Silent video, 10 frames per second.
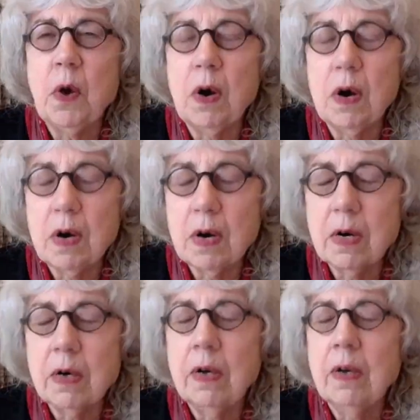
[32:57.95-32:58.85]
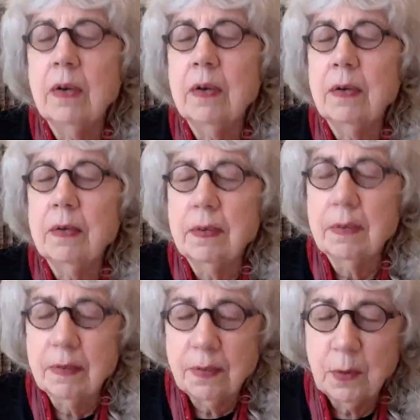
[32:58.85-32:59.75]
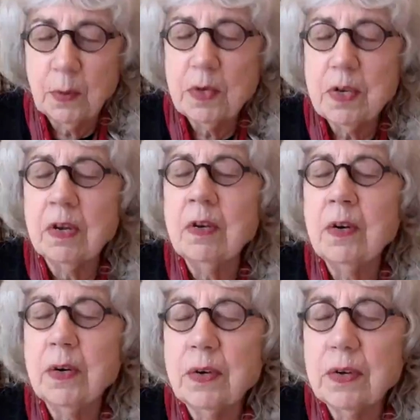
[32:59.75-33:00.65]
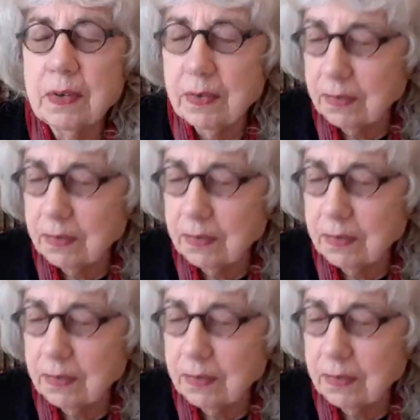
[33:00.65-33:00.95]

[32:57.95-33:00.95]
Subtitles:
are your younger